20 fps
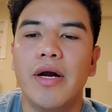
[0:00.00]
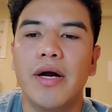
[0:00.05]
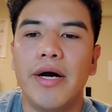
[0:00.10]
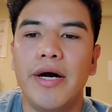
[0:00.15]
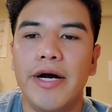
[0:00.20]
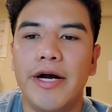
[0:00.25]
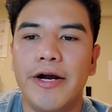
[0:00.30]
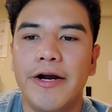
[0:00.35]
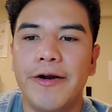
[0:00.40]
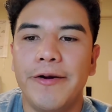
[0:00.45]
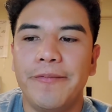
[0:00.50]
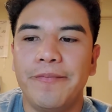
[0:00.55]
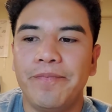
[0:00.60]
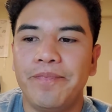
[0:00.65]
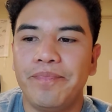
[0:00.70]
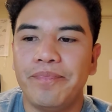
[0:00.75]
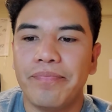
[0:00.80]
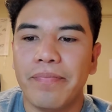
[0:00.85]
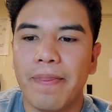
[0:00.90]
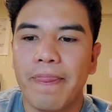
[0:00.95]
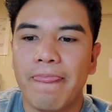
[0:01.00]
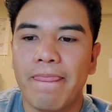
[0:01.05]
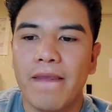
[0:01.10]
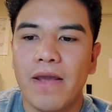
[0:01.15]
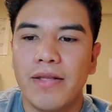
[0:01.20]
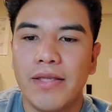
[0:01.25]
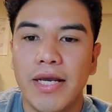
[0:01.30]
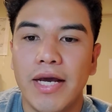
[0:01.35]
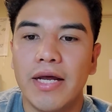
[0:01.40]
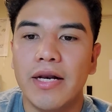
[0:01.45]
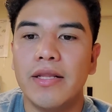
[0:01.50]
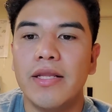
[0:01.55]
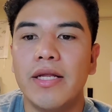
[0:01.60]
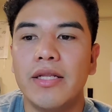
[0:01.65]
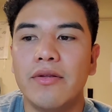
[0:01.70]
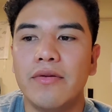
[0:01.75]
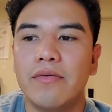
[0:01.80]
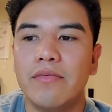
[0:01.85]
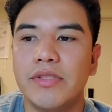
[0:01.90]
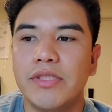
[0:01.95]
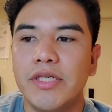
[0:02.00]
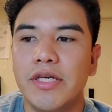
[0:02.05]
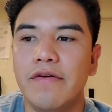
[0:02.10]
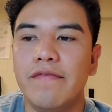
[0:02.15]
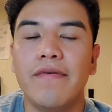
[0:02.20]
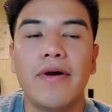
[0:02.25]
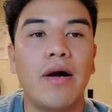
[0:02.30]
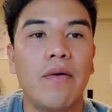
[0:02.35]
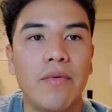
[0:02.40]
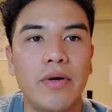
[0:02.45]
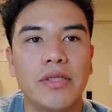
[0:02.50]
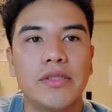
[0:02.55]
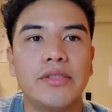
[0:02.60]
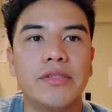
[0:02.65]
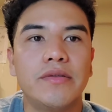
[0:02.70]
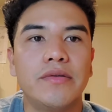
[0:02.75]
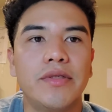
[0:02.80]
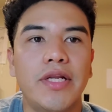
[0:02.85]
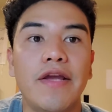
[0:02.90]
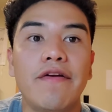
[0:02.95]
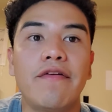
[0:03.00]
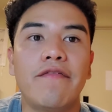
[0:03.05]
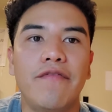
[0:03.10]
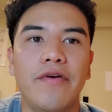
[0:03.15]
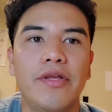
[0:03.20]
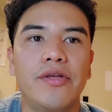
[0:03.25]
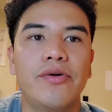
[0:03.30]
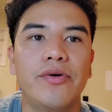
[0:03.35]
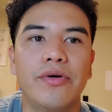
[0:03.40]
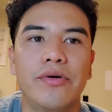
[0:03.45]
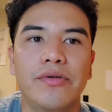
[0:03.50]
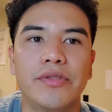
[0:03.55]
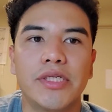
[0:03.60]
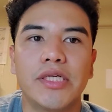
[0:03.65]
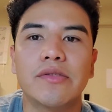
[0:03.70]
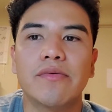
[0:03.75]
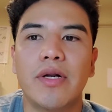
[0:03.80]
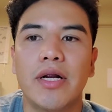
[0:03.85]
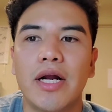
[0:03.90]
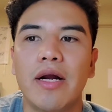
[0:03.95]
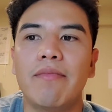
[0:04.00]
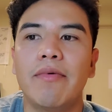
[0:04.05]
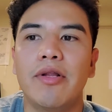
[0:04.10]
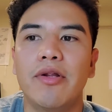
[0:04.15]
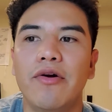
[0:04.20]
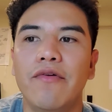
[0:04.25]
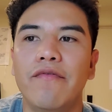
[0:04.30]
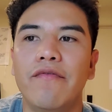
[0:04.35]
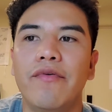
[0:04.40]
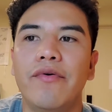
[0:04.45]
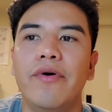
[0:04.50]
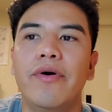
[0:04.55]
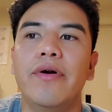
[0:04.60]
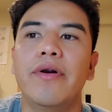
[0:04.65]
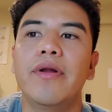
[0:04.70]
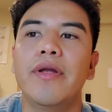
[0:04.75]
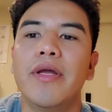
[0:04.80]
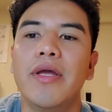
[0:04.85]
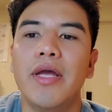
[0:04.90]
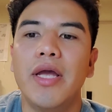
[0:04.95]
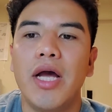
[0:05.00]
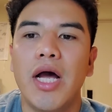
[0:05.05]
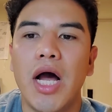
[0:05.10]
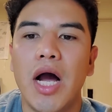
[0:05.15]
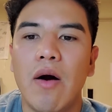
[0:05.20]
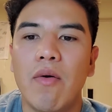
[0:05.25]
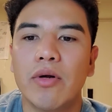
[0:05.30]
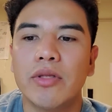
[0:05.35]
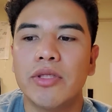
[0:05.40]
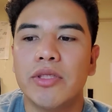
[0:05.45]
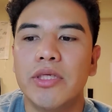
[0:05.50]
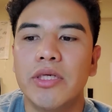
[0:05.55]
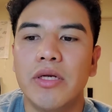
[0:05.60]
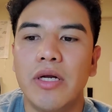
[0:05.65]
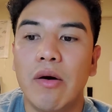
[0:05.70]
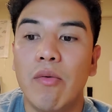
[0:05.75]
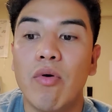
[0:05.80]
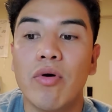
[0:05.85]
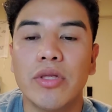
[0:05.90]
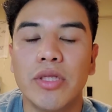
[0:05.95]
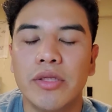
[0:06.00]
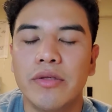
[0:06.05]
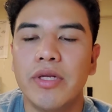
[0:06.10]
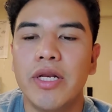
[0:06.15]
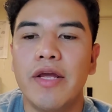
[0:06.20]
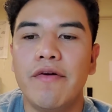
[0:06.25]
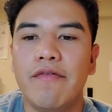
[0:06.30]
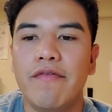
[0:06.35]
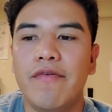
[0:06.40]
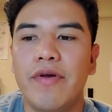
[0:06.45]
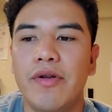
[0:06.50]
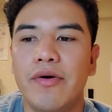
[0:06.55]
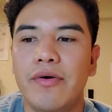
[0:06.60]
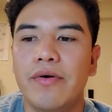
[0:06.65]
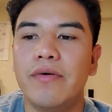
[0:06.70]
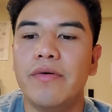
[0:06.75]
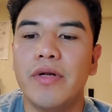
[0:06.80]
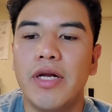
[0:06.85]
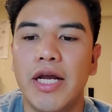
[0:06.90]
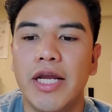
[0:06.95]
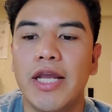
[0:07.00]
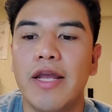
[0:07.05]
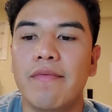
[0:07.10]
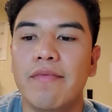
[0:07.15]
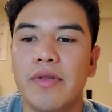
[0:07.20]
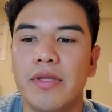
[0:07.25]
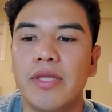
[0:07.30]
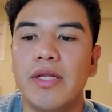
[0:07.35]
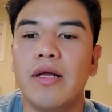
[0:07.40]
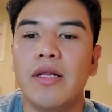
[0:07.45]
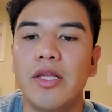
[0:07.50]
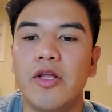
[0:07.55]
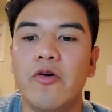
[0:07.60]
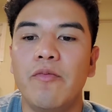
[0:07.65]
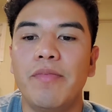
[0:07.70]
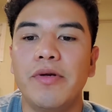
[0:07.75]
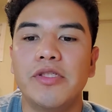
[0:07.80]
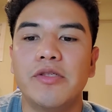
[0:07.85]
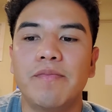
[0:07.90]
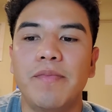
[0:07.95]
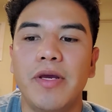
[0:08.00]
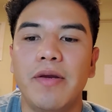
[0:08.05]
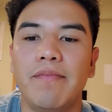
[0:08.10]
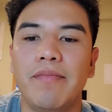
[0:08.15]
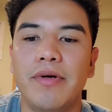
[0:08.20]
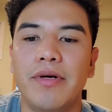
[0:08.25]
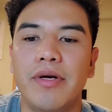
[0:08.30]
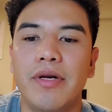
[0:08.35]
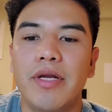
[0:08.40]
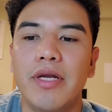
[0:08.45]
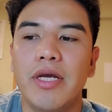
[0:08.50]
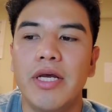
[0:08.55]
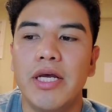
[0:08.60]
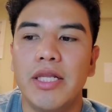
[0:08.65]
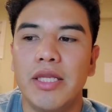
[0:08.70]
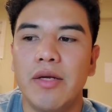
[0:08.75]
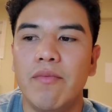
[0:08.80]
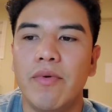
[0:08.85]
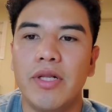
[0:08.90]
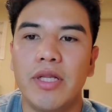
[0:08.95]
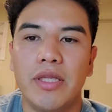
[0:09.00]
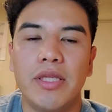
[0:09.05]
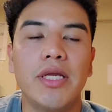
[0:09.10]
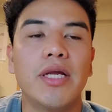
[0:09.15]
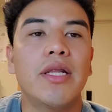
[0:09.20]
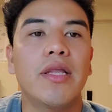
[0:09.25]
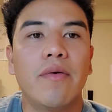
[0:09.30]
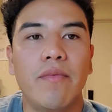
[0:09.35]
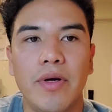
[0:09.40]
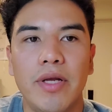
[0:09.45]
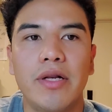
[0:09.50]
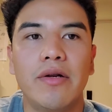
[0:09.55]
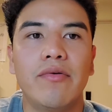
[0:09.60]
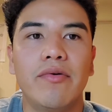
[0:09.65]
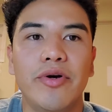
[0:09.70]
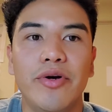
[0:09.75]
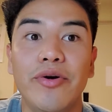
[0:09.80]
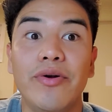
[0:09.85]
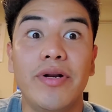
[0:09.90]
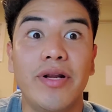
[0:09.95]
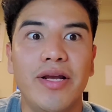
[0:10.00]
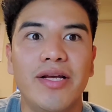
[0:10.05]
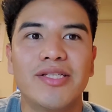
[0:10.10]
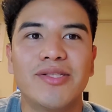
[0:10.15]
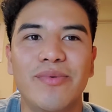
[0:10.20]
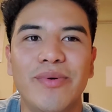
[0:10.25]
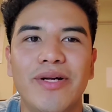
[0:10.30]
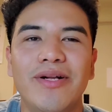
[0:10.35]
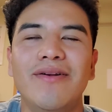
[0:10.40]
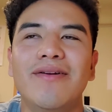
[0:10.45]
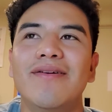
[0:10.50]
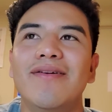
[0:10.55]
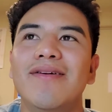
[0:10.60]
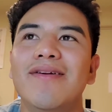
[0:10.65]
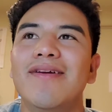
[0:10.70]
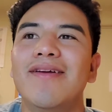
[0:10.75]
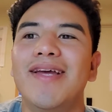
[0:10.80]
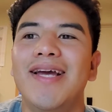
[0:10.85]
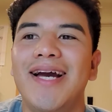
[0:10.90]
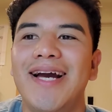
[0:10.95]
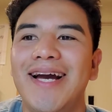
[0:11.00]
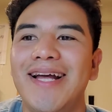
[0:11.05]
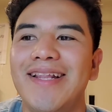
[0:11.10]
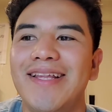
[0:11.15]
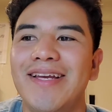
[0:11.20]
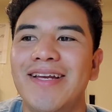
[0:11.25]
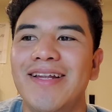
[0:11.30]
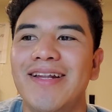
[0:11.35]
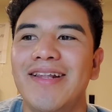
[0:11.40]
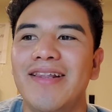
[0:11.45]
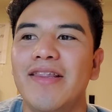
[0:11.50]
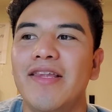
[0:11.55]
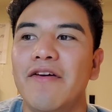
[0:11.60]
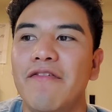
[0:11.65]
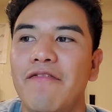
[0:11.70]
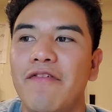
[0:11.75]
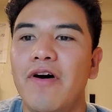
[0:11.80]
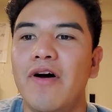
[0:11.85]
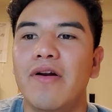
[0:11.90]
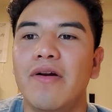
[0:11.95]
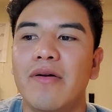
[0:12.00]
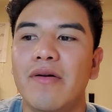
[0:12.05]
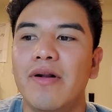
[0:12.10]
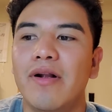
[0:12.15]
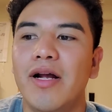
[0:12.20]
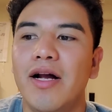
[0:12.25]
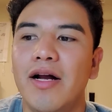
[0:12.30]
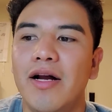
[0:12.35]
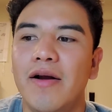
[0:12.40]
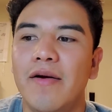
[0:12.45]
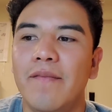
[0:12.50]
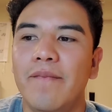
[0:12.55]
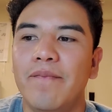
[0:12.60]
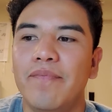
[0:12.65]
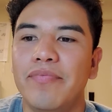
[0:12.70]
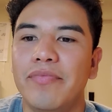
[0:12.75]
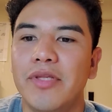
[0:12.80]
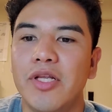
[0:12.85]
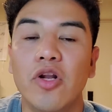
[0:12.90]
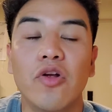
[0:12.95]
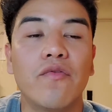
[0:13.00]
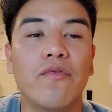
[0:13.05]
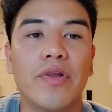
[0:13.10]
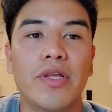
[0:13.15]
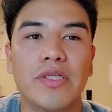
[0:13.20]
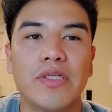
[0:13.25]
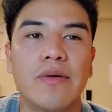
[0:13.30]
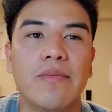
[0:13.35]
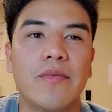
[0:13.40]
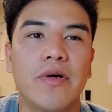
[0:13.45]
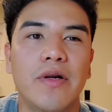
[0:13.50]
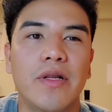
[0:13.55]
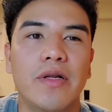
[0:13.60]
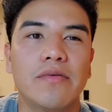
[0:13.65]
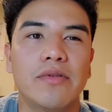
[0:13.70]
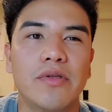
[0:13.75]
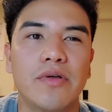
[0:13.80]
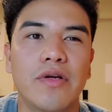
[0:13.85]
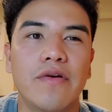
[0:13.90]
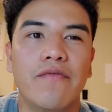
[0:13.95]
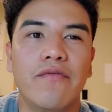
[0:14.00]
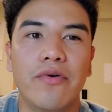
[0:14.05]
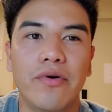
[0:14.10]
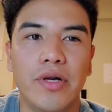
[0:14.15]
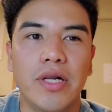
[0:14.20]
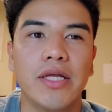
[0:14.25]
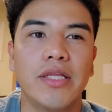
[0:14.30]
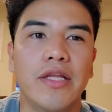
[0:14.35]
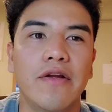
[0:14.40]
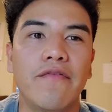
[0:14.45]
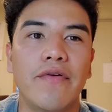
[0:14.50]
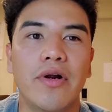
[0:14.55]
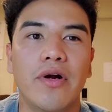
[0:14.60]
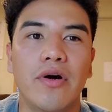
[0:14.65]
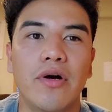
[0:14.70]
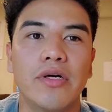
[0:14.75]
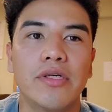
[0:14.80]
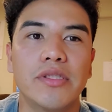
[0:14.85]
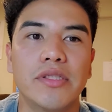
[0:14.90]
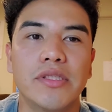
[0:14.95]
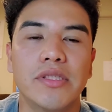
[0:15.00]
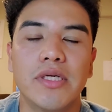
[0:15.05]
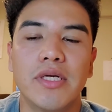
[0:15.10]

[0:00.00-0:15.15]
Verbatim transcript: Um, they added that to the receipt. I went to Navy Federal because that's what I got my loan for. I worked, I worked into Navy Federal. I gave them that little piece of paper. Then what they did, they went on Goonet as well, and then they found um, they looked for the same car that I was looking for, like different cars,